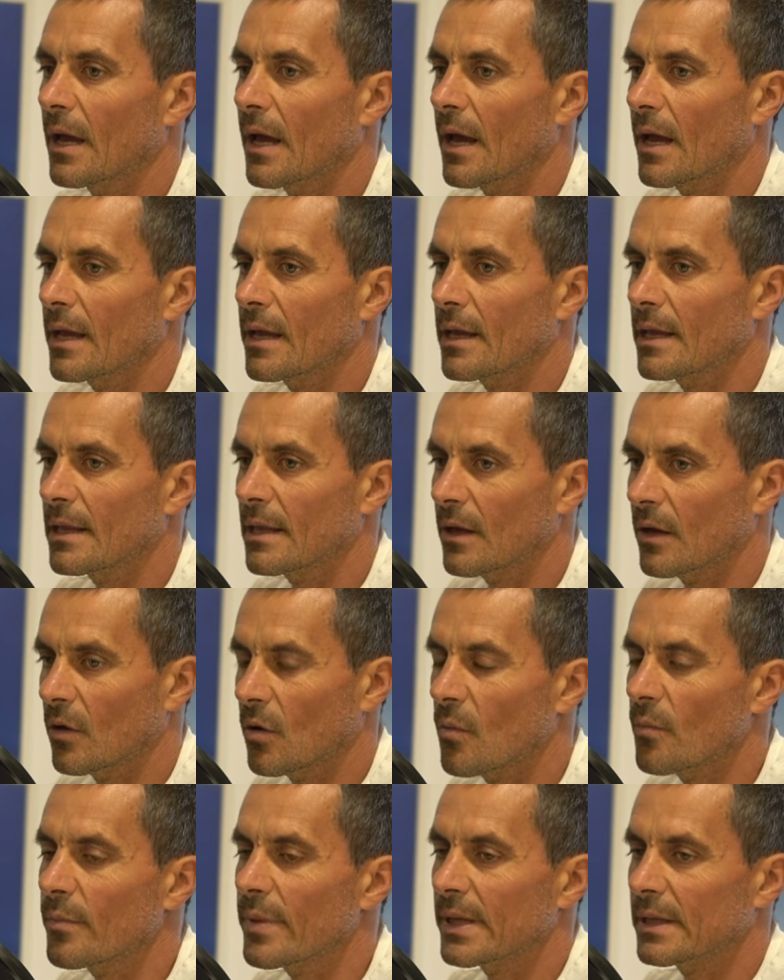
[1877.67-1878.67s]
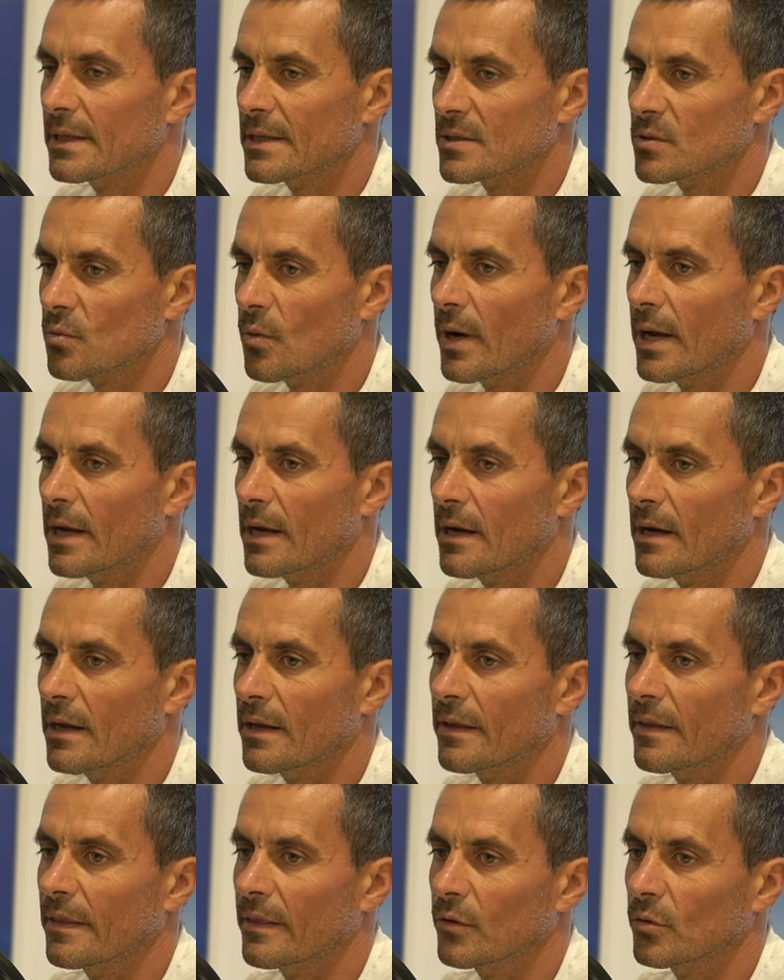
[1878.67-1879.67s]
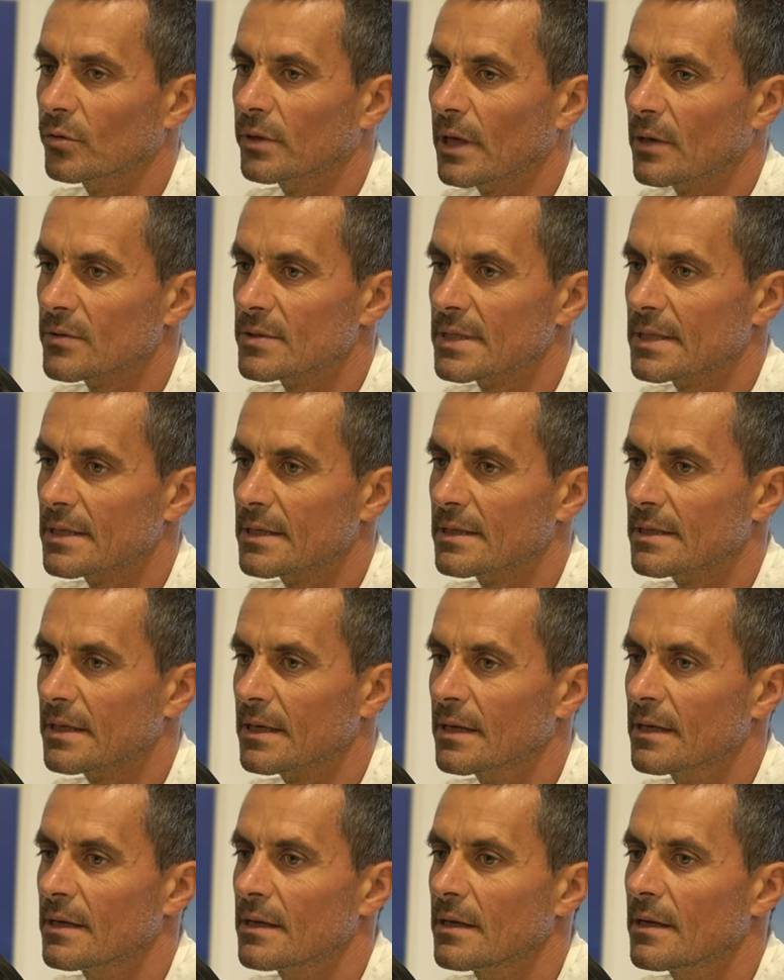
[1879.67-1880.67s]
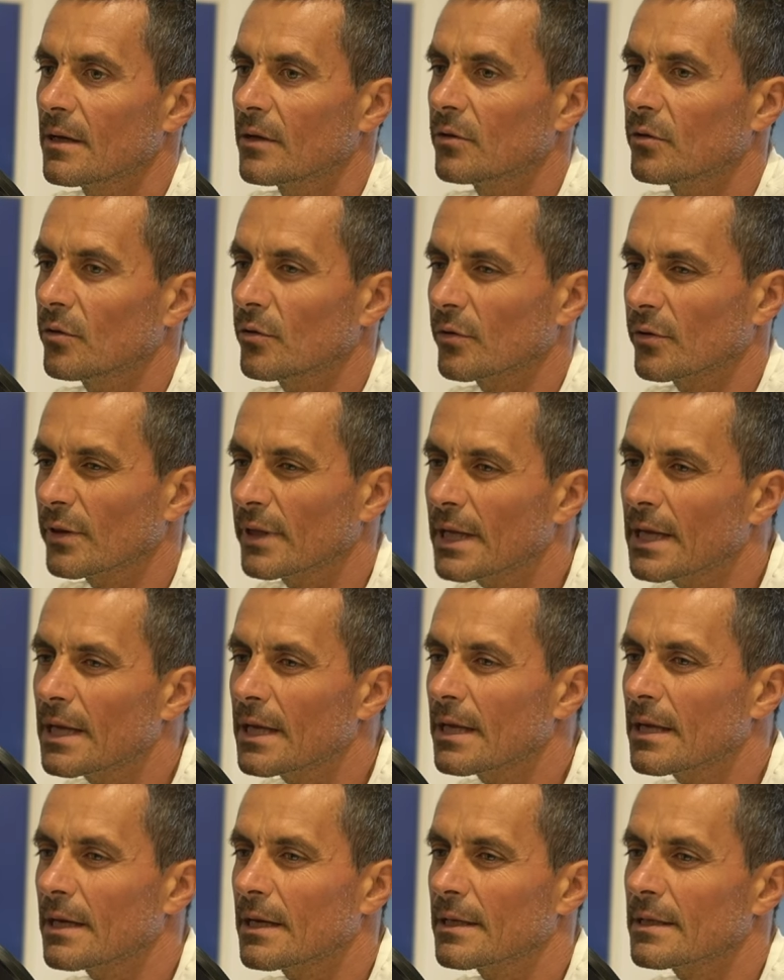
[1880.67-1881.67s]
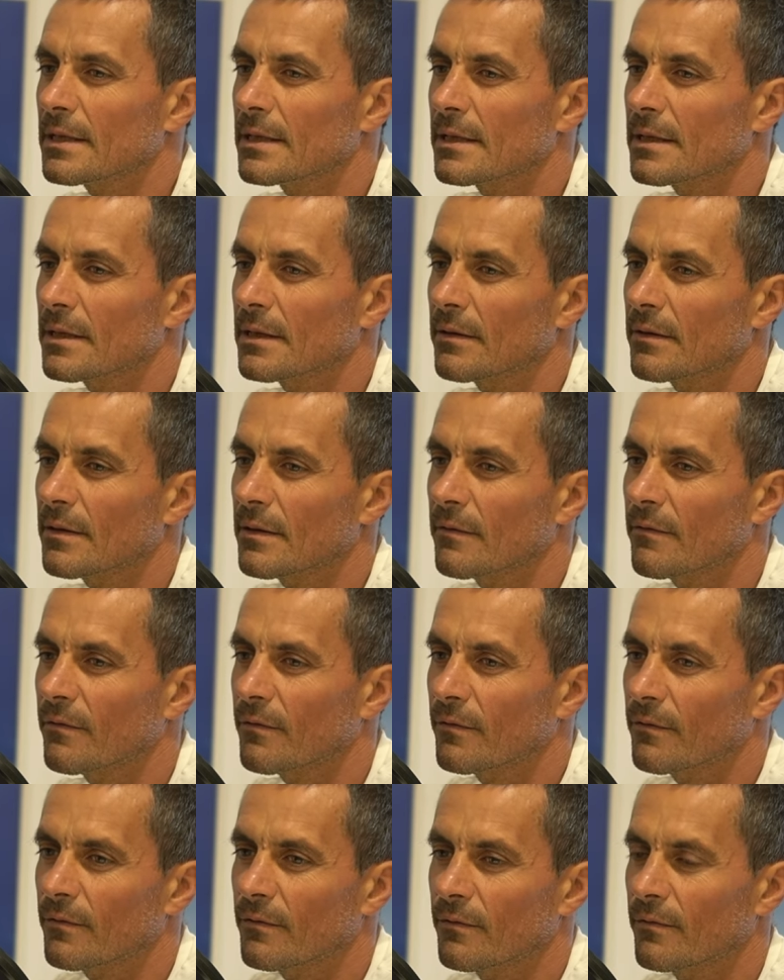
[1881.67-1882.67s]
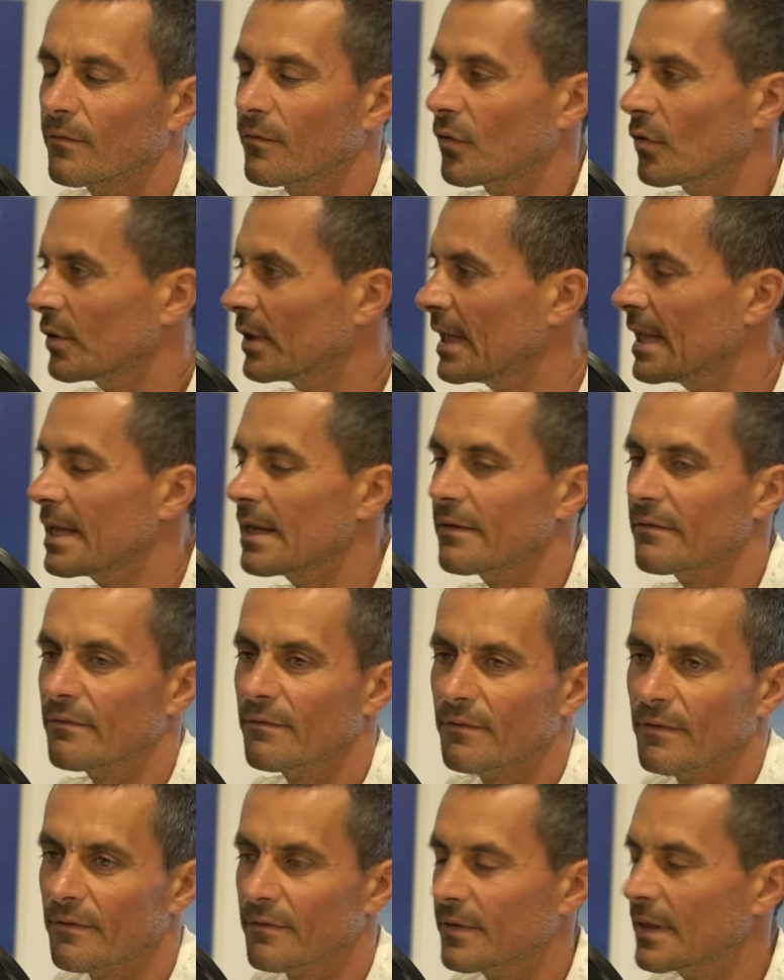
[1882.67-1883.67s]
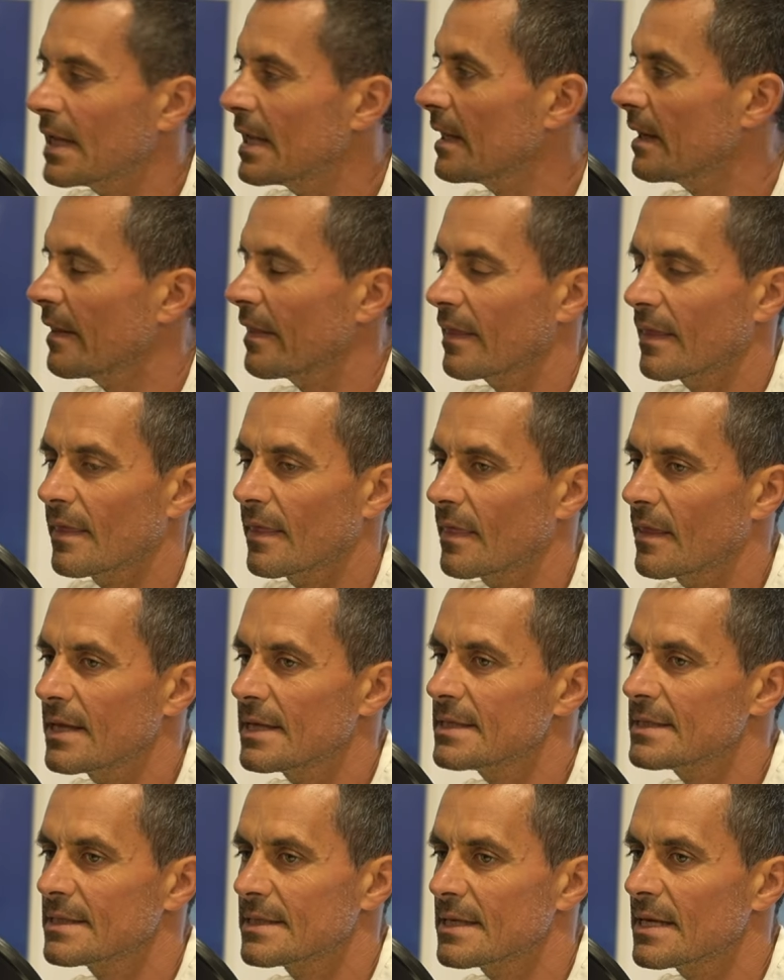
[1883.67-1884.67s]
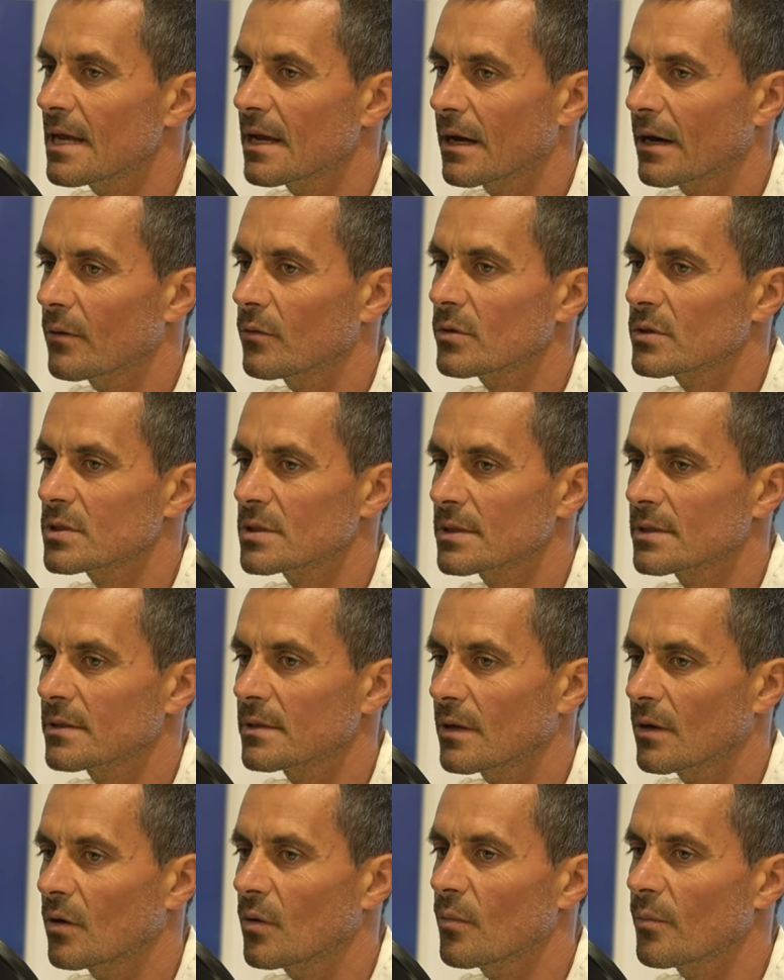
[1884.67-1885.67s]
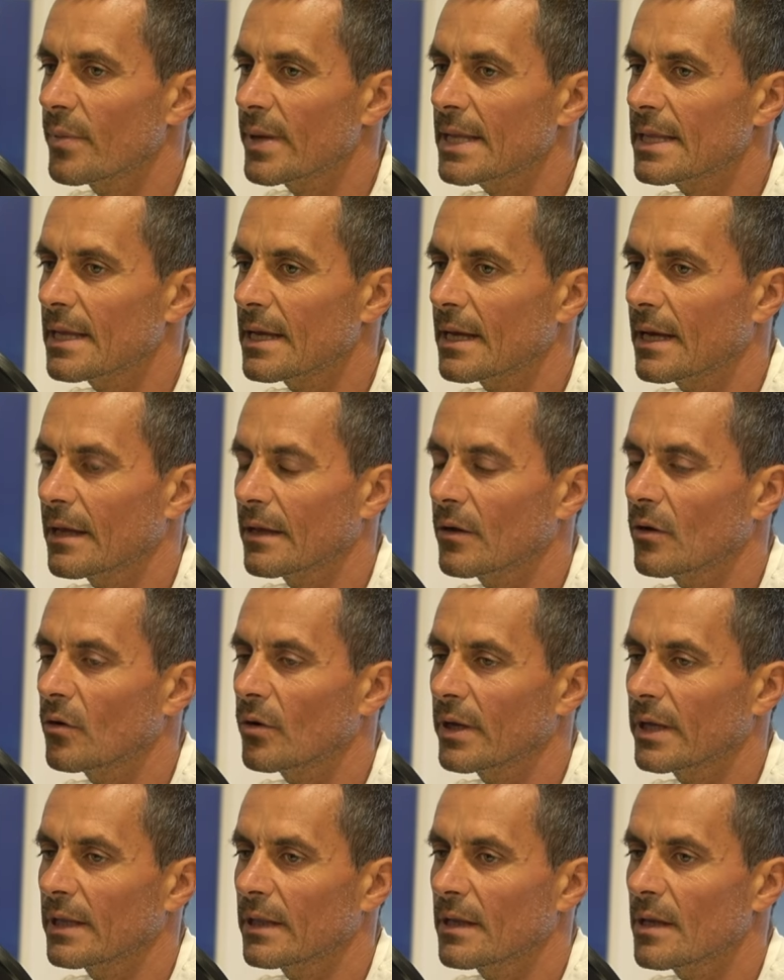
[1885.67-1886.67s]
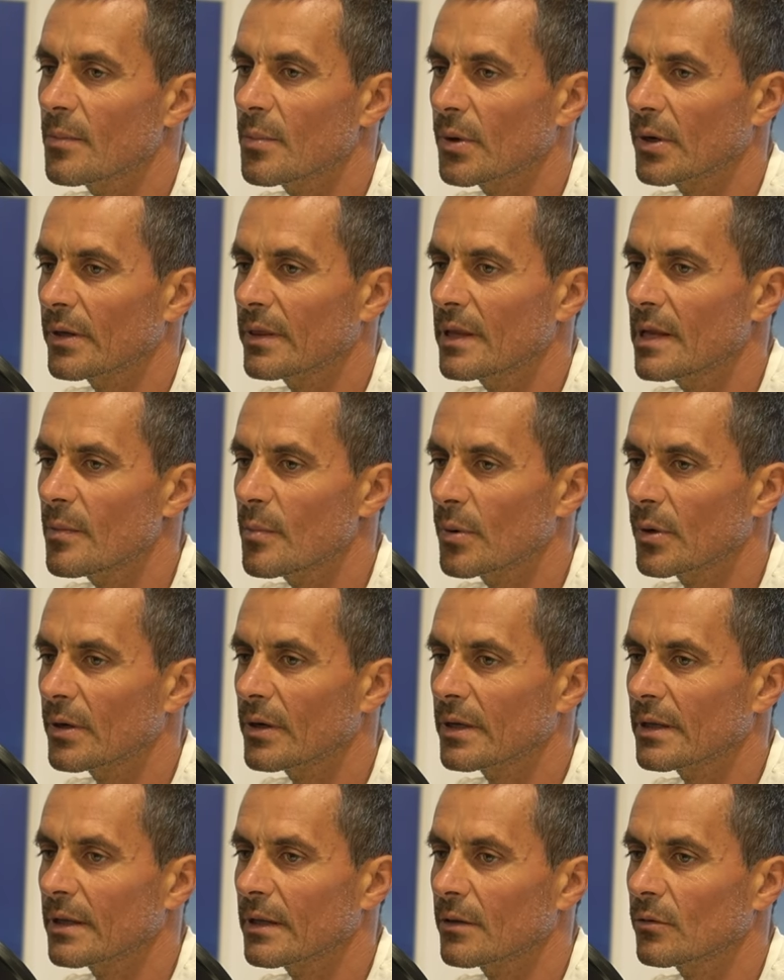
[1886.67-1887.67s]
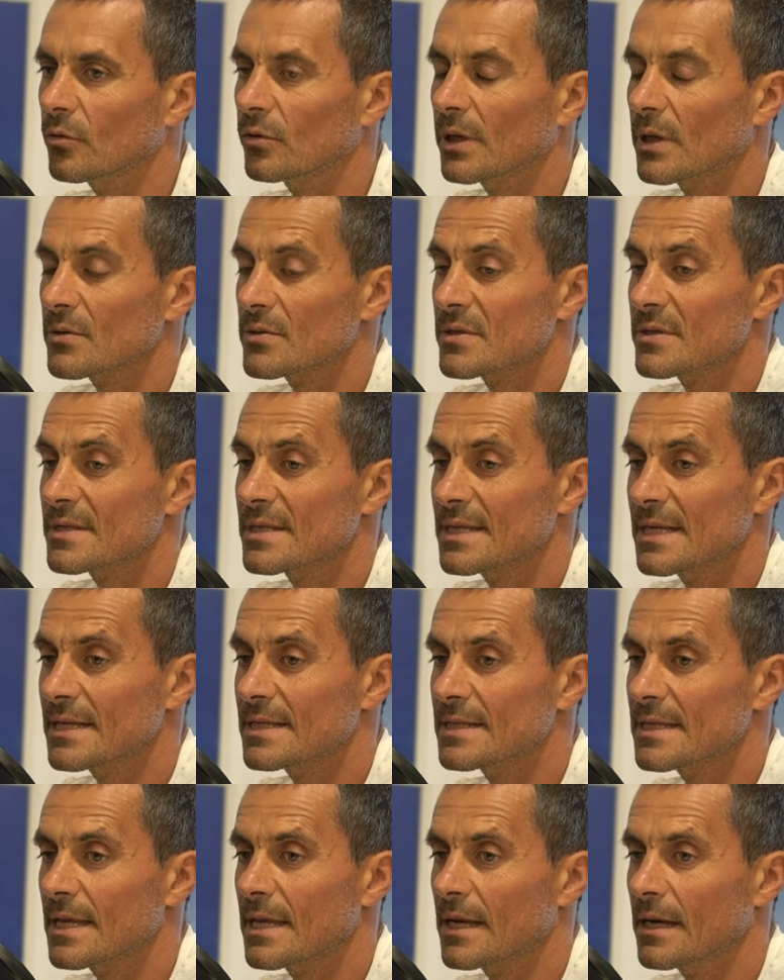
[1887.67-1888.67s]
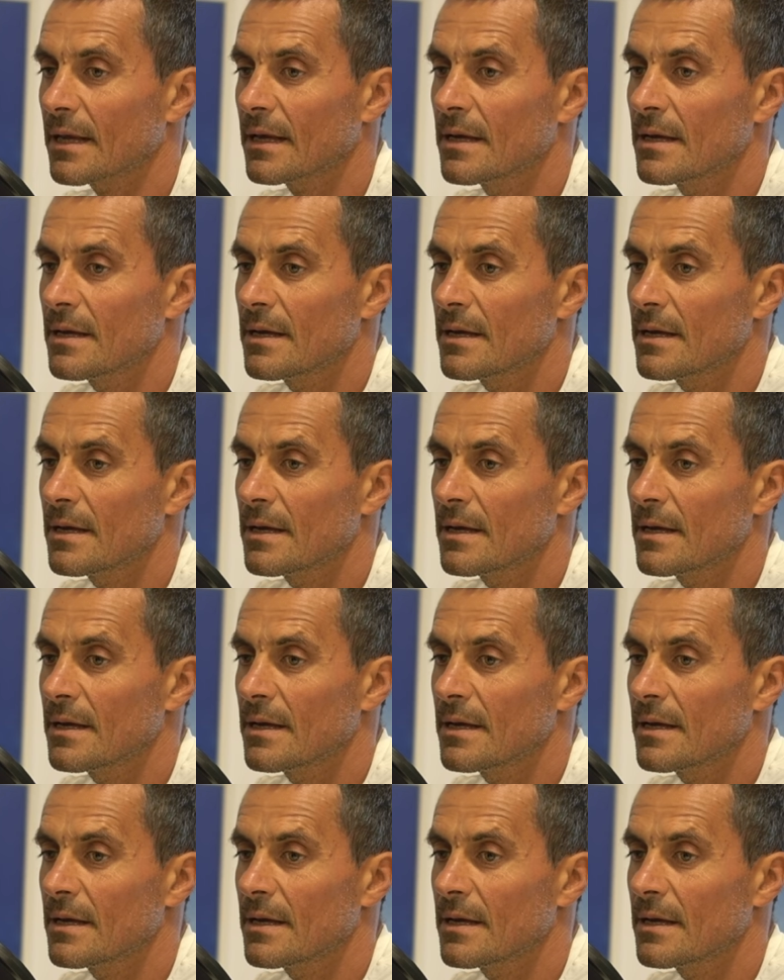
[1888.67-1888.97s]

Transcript: I compete as well in 2013 and 14, 15. This year I was competing and going deeper and deeper. In 2016,